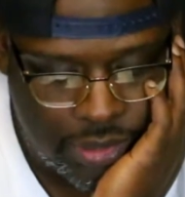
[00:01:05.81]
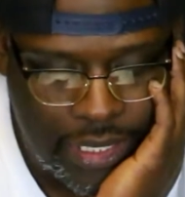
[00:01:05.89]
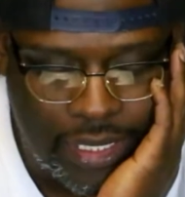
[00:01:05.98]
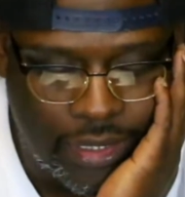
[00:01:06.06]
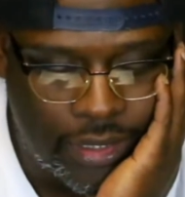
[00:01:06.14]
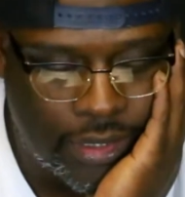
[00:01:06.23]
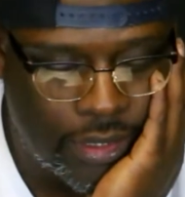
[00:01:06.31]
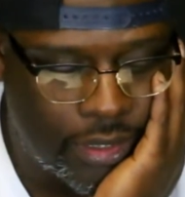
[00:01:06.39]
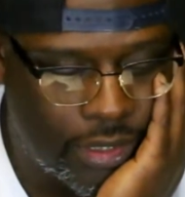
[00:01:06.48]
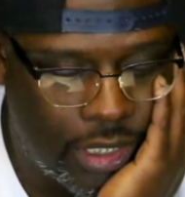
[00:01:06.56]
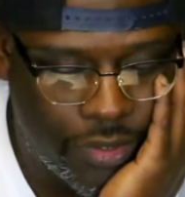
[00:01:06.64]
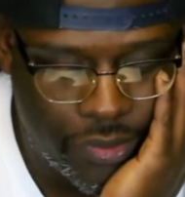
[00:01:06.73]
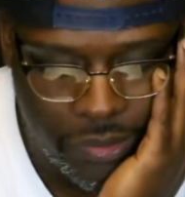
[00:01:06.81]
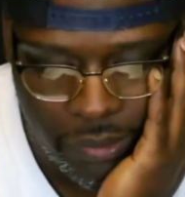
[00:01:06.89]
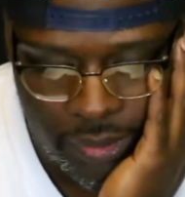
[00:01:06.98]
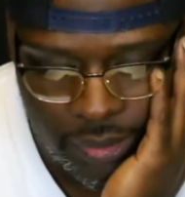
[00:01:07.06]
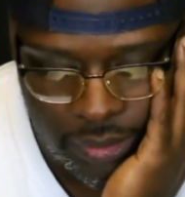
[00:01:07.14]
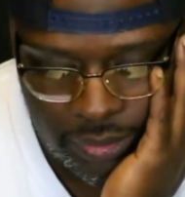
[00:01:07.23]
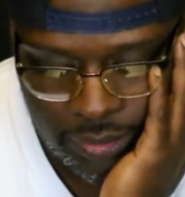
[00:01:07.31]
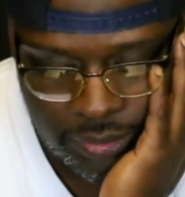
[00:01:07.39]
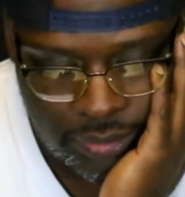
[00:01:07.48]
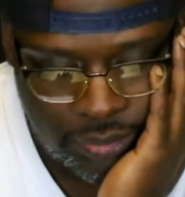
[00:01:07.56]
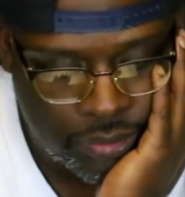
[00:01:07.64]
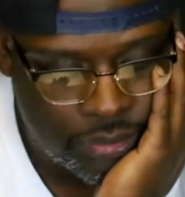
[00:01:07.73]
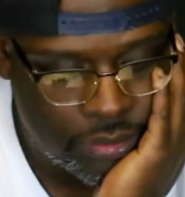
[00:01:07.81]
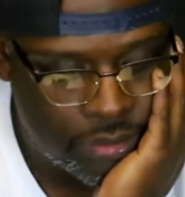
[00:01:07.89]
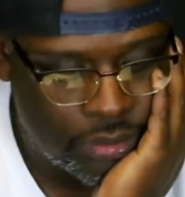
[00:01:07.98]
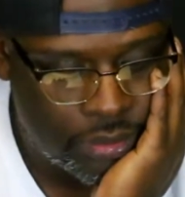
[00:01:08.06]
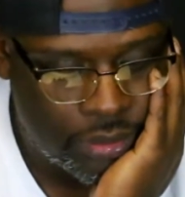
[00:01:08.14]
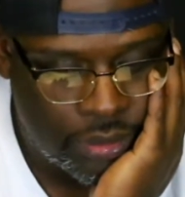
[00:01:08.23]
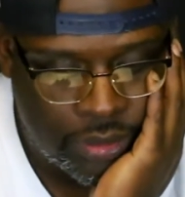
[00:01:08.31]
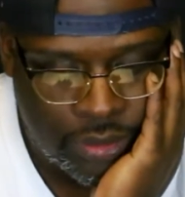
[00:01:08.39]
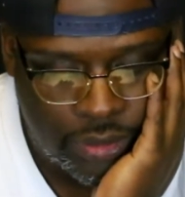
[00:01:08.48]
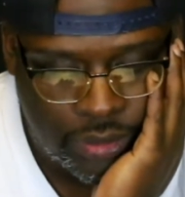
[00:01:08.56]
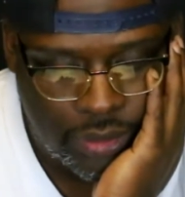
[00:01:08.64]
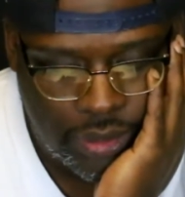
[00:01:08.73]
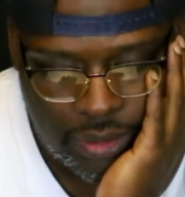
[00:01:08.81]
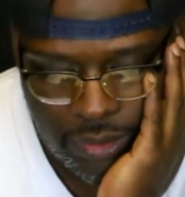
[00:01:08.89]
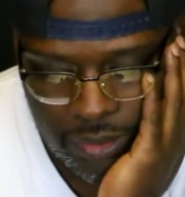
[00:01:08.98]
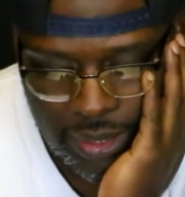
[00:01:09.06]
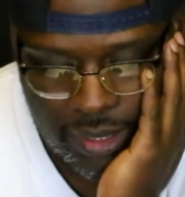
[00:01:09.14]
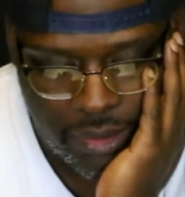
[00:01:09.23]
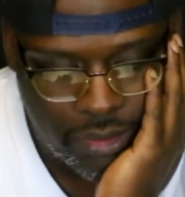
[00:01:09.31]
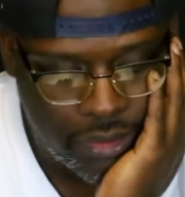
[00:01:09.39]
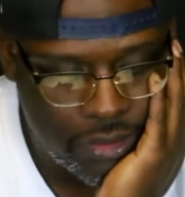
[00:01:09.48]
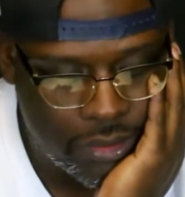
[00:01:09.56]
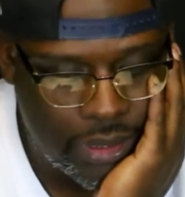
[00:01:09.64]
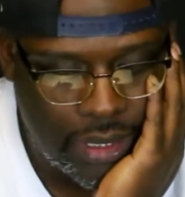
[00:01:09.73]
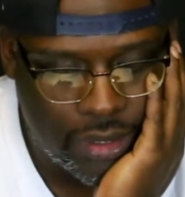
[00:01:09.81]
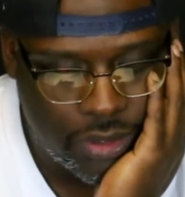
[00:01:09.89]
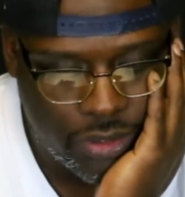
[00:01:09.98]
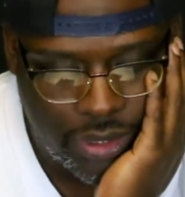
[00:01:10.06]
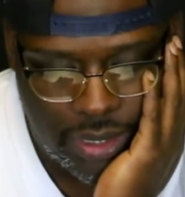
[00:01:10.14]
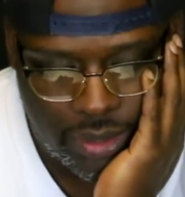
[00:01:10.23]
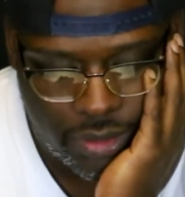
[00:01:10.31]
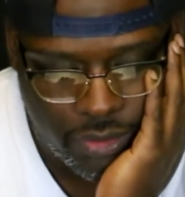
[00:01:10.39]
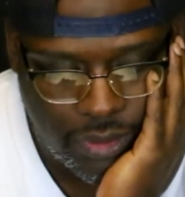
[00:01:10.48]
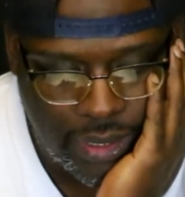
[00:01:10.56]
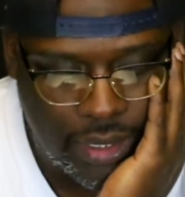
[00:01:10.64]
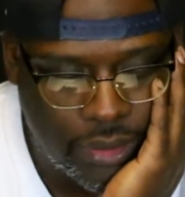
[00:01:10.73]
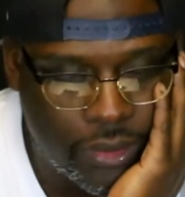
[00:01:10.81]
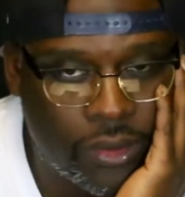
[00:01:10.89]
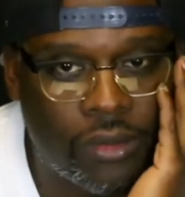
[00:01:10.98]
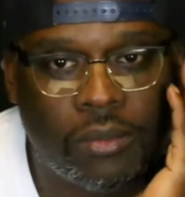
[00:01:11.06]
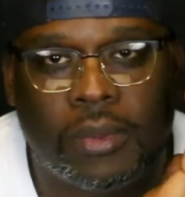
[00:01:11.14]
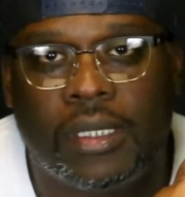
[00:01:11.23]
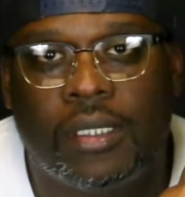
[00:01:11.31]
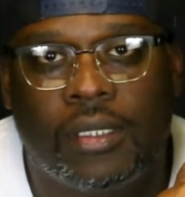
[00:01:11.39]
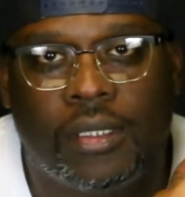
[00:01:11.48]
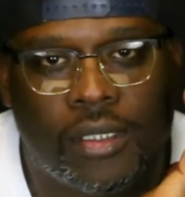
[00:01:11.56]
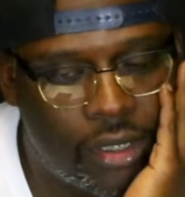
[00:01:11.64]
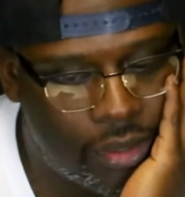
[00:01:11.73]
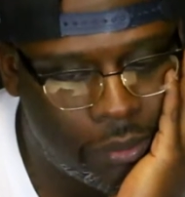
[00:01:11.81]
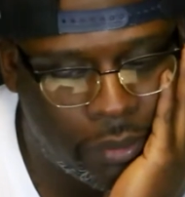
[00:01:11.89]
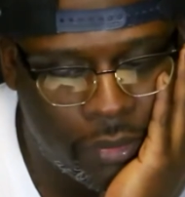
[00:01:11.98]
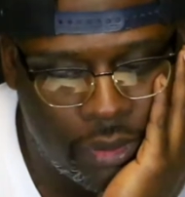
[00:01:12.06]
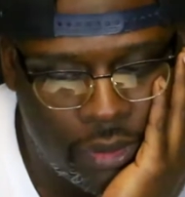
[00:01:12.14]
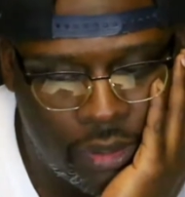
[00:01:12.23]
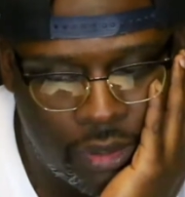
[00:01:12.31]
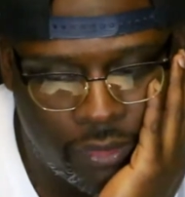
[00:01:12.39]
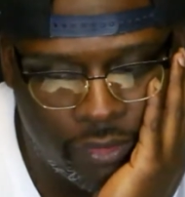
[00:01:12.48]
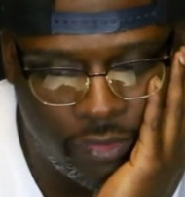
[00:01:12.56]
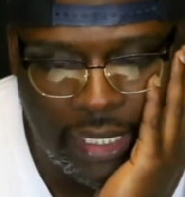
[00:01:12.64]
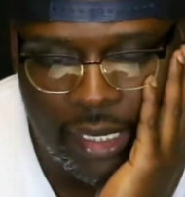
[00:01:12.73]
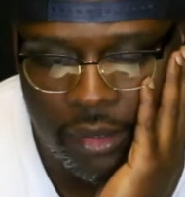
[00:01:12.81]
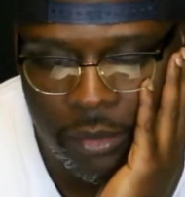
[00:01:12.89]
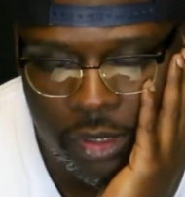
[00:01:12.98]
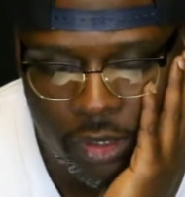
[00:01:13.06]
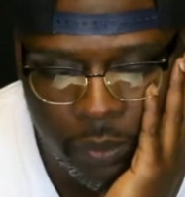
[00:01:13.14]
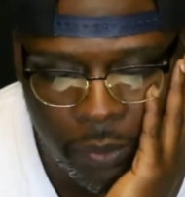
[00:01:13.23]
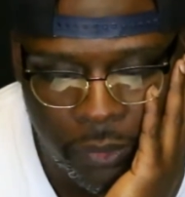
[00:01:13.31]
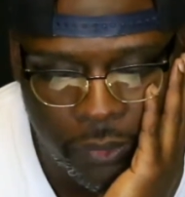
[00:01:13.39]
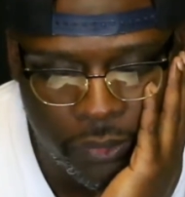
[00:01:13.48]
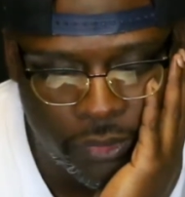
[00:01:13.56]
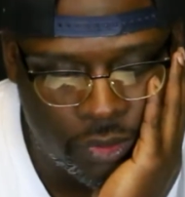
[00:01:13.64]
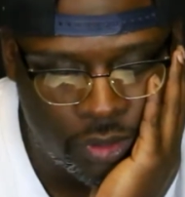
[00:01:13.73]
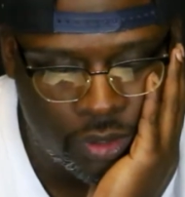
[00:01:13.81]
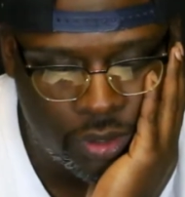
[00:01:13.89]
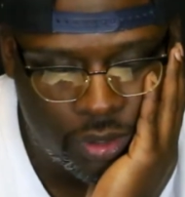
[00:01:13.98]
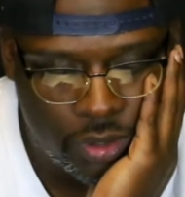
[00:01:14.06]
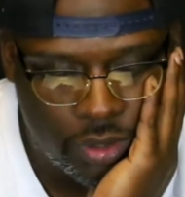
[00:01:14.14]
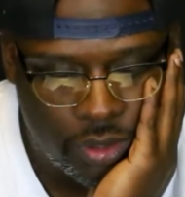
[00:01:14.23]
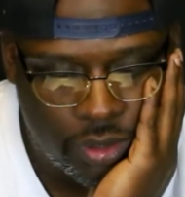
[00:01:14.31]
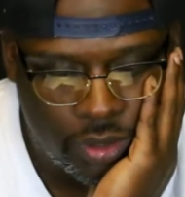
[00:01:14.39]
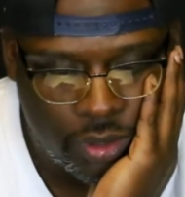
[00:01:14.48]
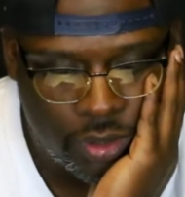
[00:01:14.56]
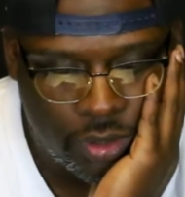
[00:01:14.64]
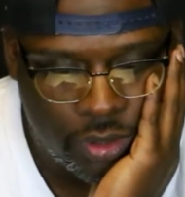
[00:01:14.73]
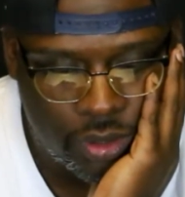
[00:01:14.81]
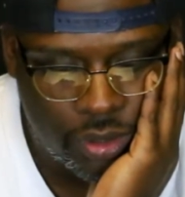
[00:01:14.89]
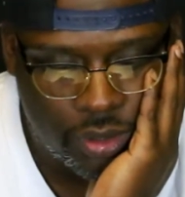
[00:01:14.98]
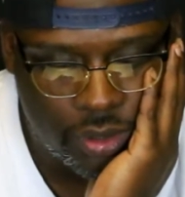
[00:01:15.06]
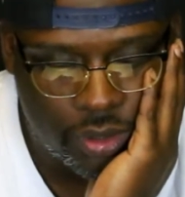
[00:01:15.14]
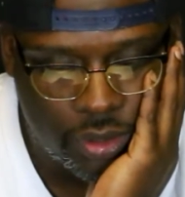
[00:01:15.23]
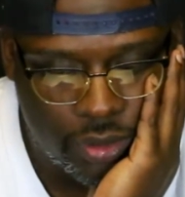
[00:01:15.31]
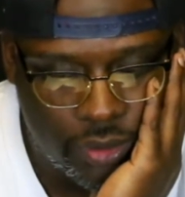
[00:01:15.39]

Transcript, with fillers: Got guns everywhere. Like who y'all who y'all trying to ride on, man? Uh, uh, Vladimir Putin. Hmm.